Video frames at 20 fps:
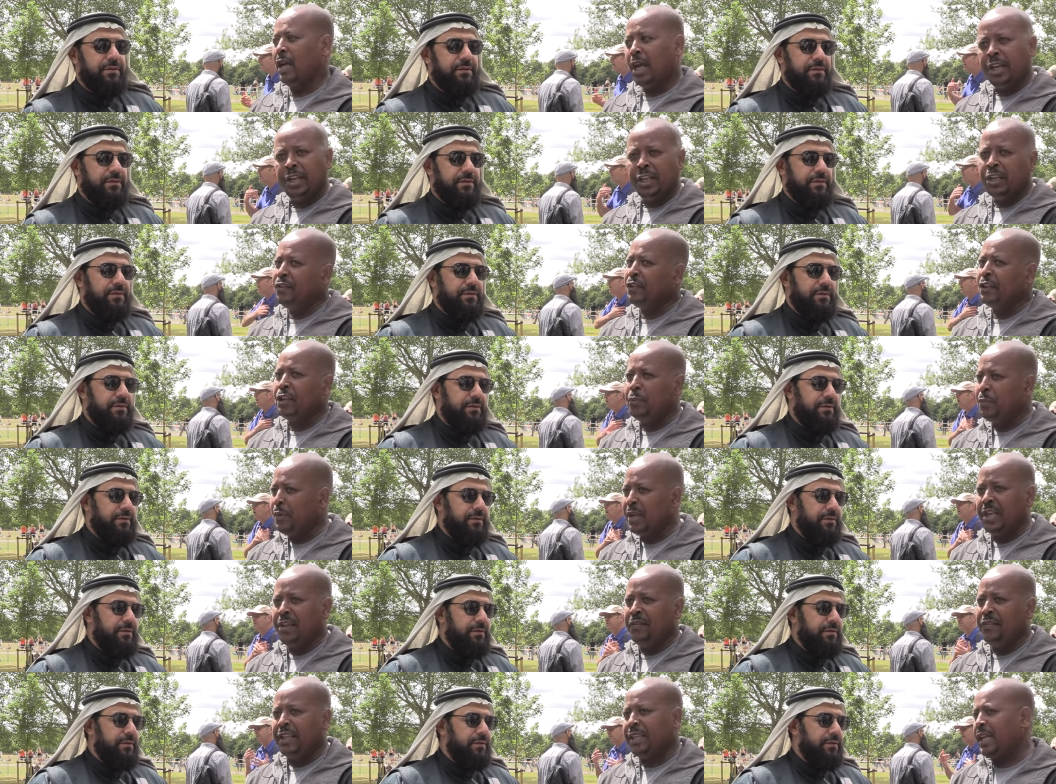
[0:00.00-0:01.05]
Speaker 1: And if you don't
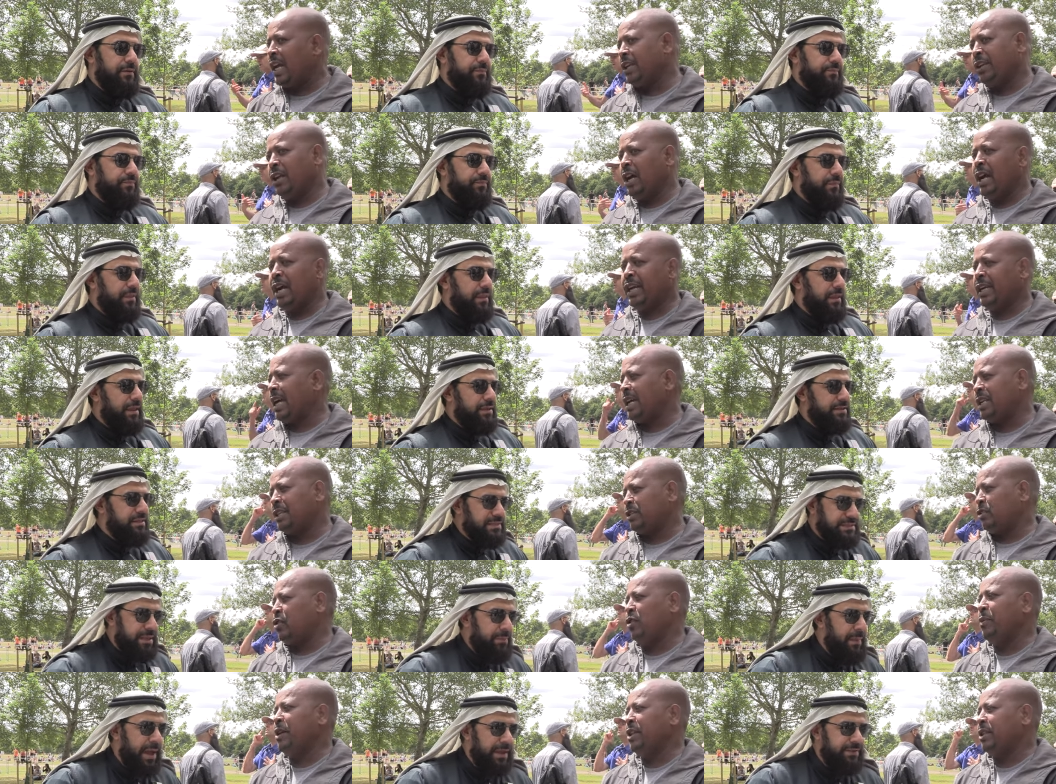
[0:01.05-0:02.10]
believe it, I, I can't. It
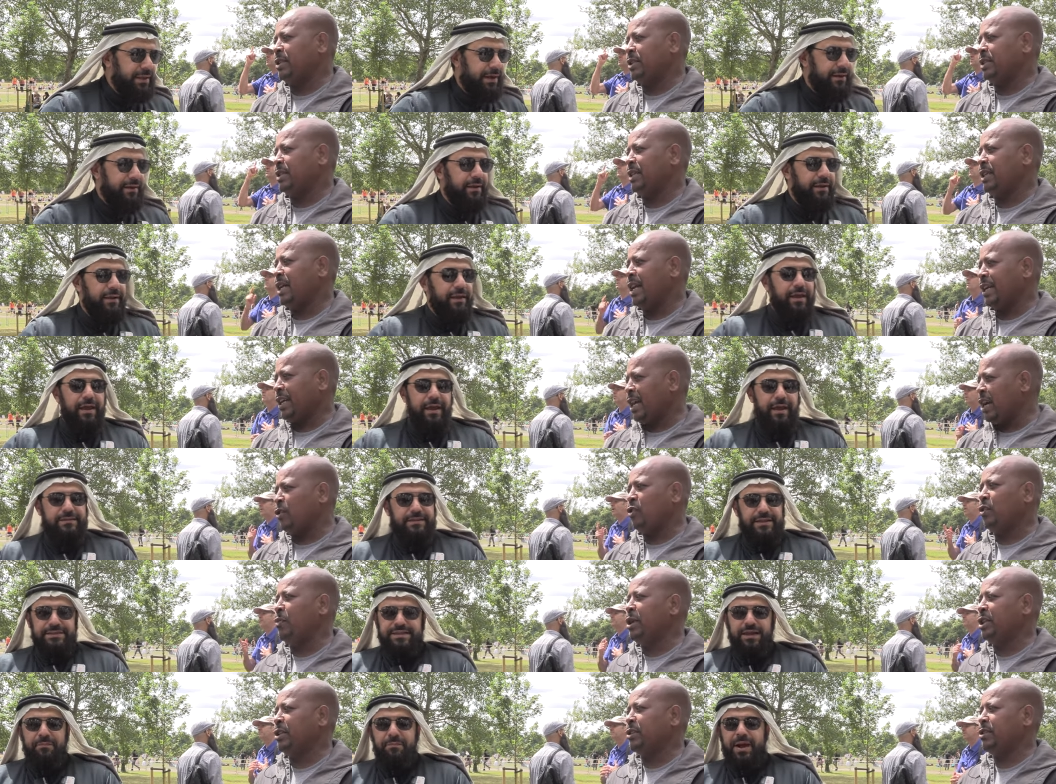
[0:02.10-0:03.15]
doesn't matter. It
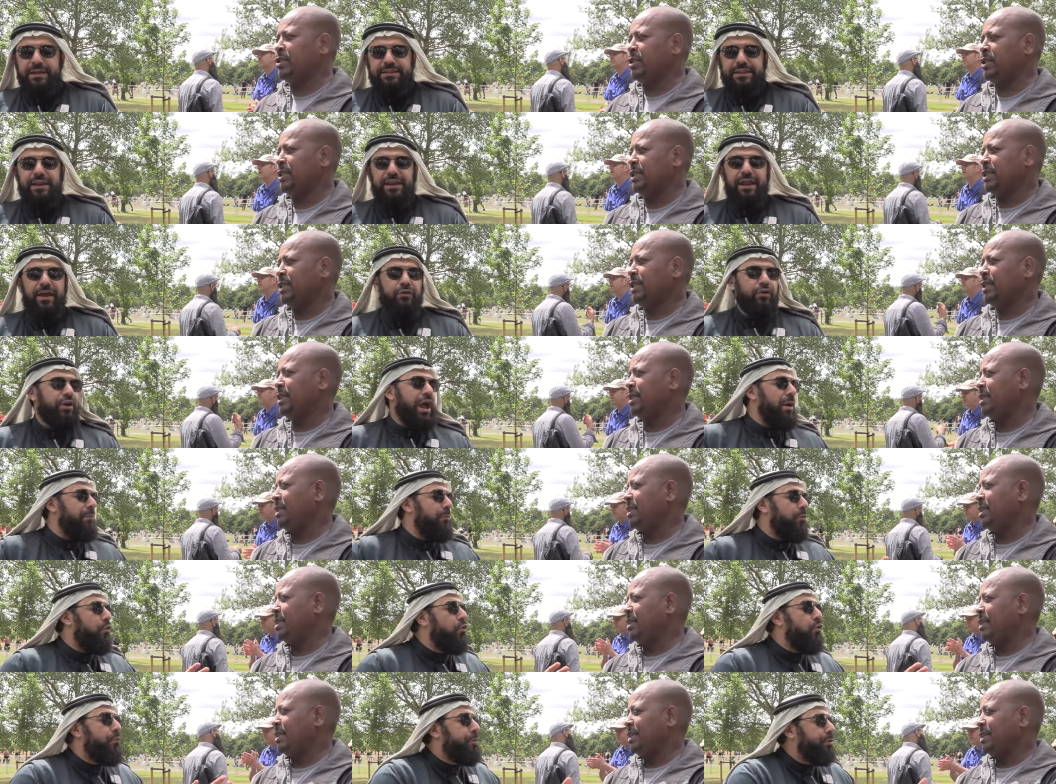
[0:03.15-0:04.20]
Speaker 2: doesn't matter. You can't.
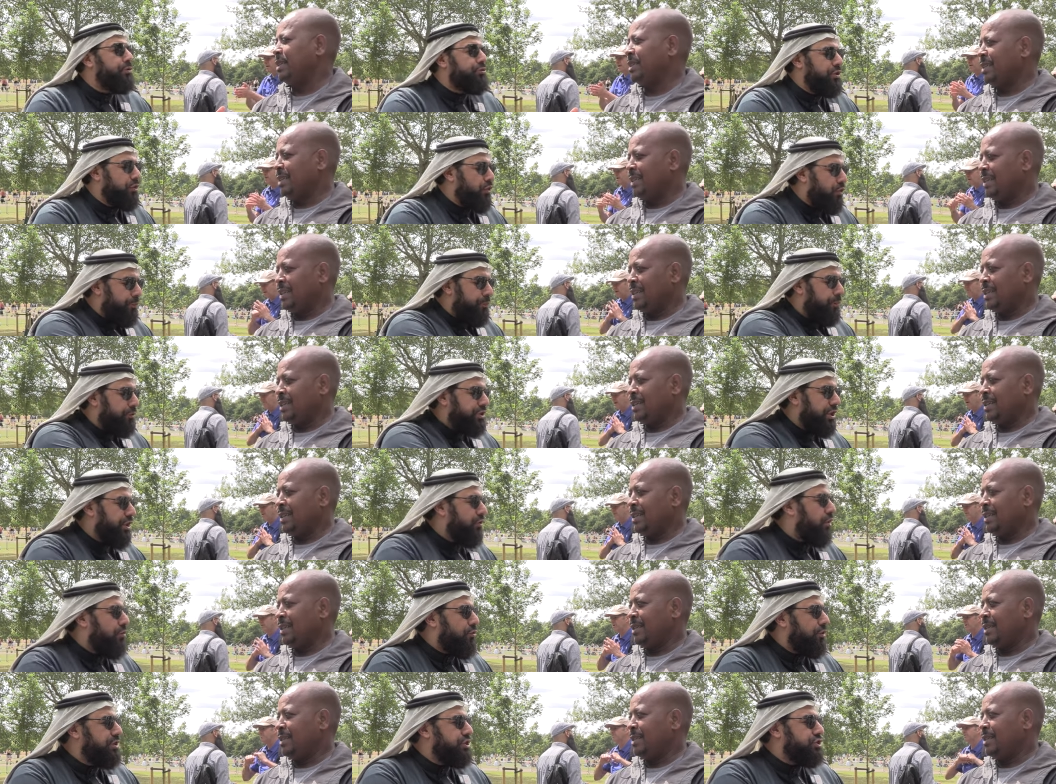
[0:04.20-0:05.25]
Who put you're putting a
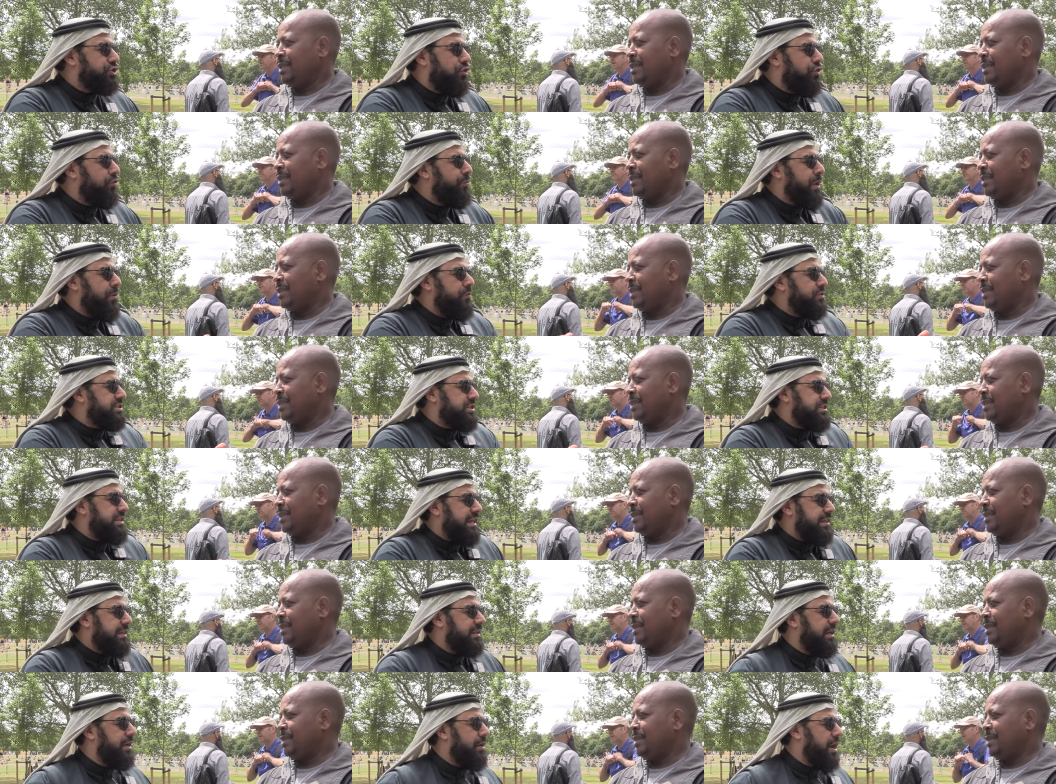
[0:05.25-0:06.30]
condition on me, which is
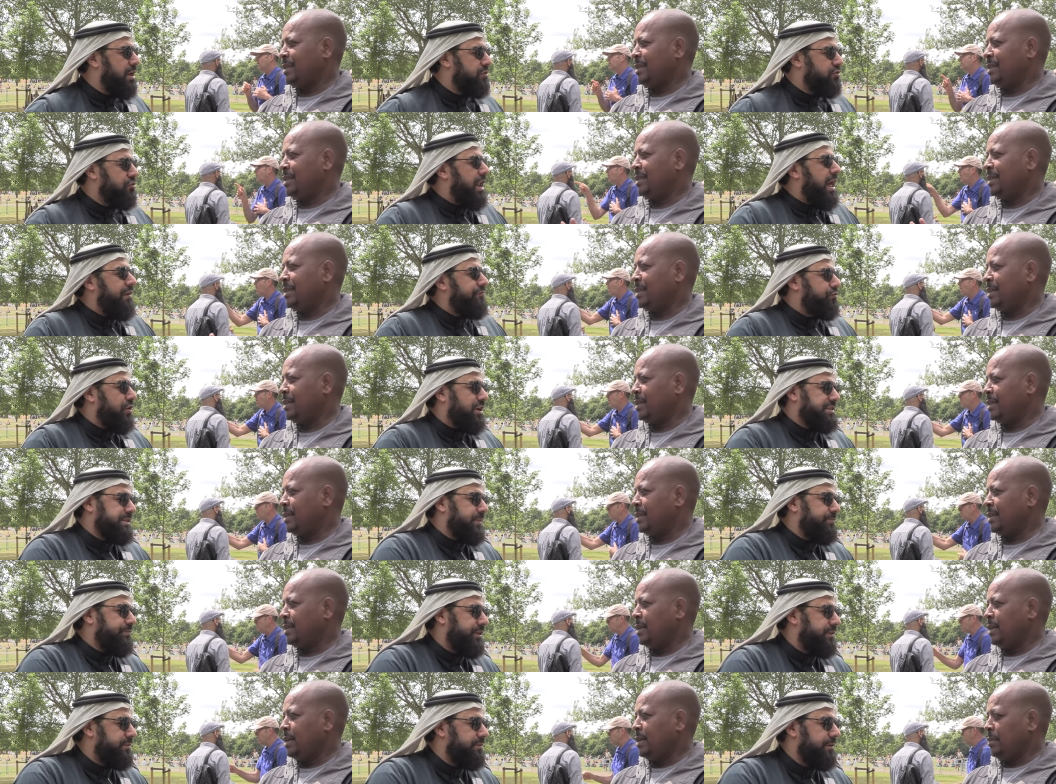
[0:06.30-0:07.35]
not. Uh, I don't have to
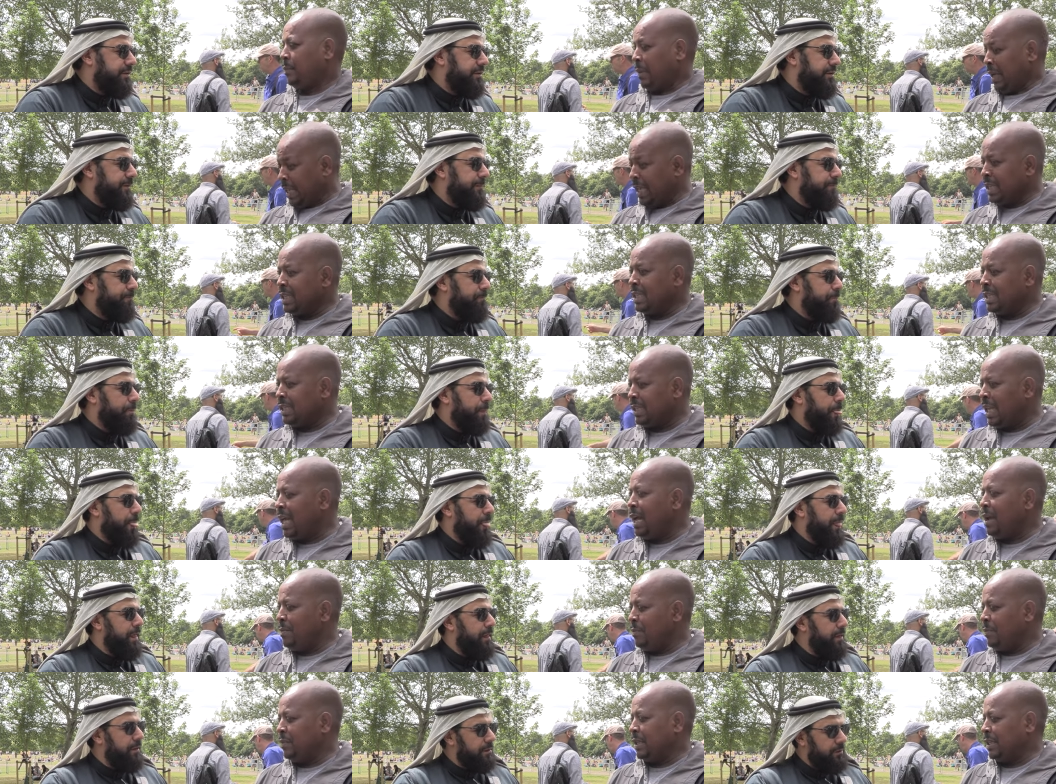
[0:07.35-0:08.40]
accept it.
Speaker 1: But that's
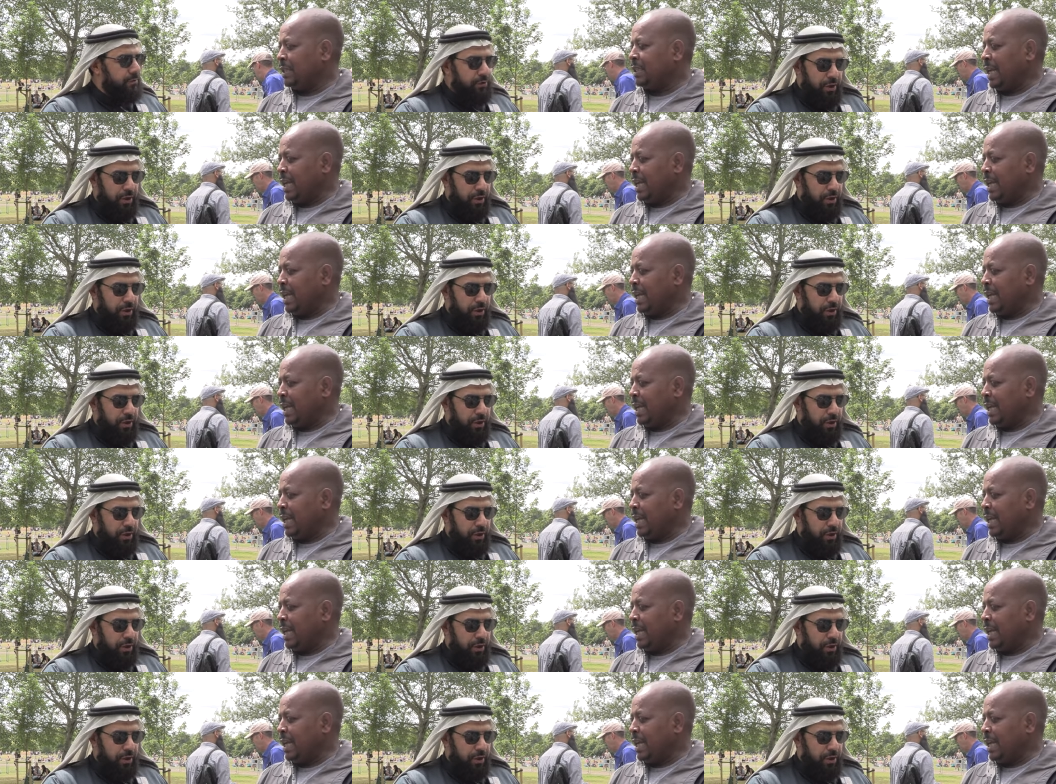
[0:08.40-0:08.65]
Islam. This